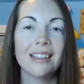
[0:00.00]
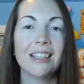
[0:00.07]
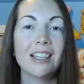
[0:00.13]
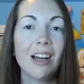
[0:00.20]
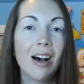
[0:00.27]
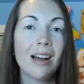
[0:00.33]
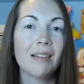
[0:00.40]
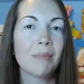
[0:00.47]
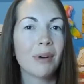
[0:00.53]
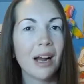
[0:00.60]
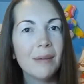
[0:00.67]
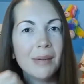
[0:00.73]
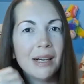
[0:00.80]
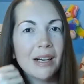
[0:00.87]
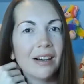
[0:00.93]
the
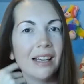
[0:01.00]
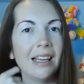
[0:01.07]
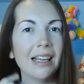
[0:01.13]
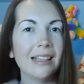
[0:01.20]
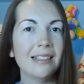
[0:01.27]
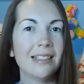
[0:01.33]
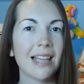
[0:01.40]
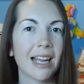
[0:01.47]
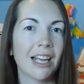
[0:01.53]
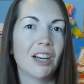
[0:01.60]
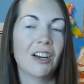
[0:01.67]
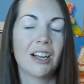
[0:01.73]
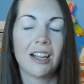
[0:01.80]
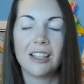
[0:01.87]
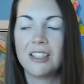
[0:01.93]
non-primary and
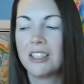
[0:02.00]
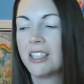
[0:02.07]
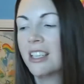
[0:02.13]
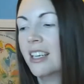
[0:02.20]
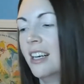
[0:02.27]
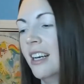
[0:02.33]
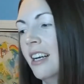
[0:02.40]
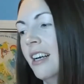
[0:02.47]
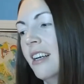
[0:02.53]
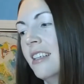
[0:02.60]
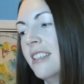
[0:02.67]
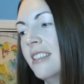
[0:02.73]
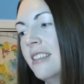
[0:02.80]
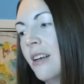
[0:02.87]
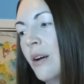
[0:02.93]
secondary colors.
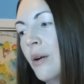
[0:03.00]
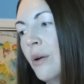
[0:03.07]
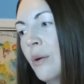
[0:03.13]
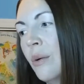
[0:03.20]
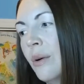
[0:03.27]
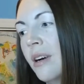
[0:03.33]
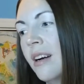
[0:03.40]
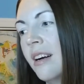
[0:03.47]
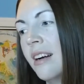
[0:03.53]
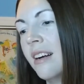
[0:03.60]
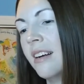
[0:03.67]
So,